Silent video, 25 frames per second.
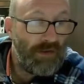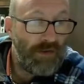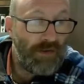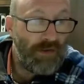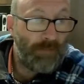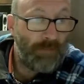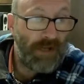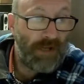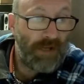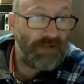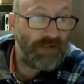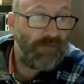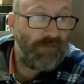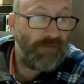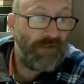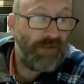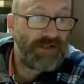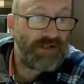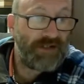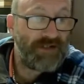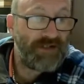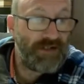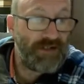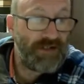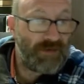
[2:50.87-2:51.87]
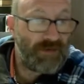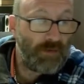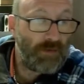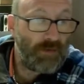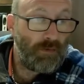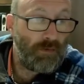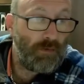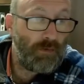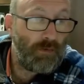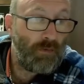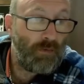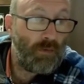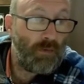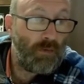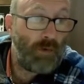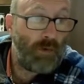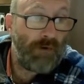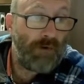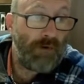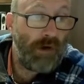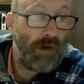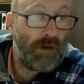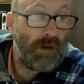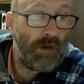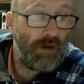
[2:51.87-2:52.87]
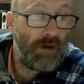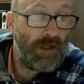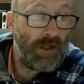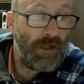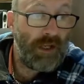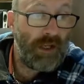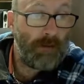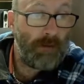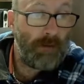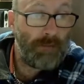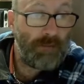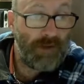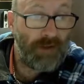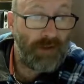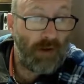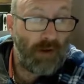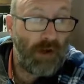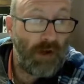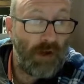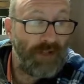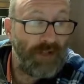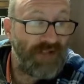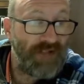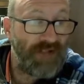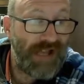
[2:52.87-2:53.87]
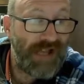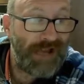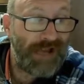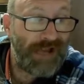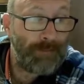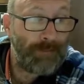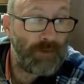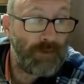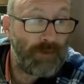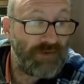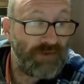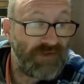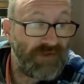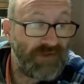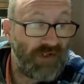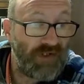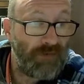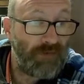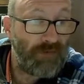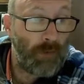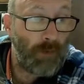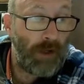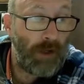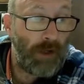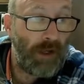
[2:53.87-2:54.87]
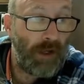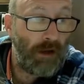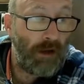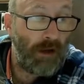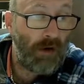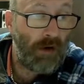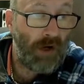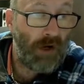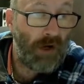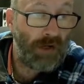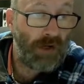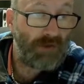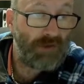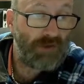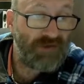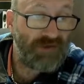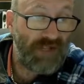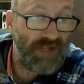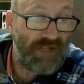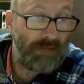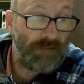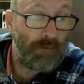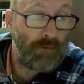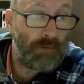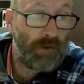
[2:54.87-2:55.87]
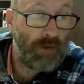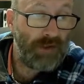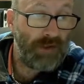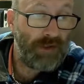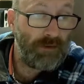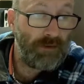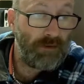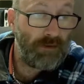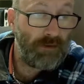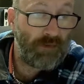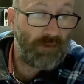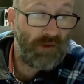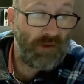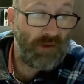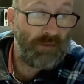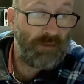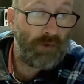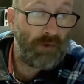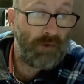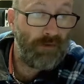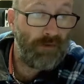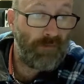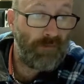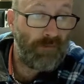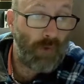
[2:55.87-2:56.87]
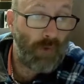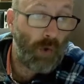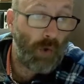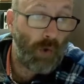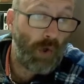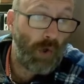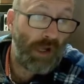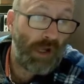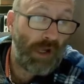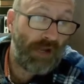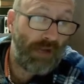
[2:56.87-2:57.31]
The bug fixes were only applied to Apple's software iOS 10.3.4